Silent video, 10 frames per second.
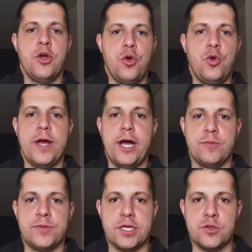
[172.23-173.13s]
Who
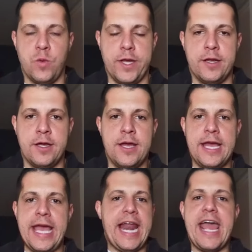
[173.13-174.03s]
helps us win?
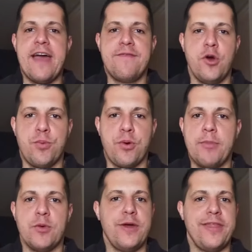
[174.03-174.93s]
And I have no
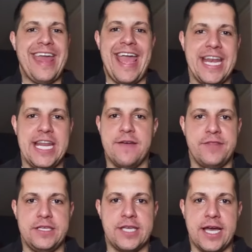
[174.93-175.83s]
problem with any of
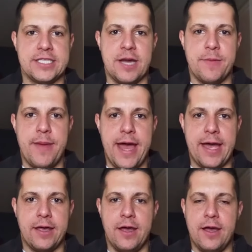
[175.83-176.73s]
these guys coming back.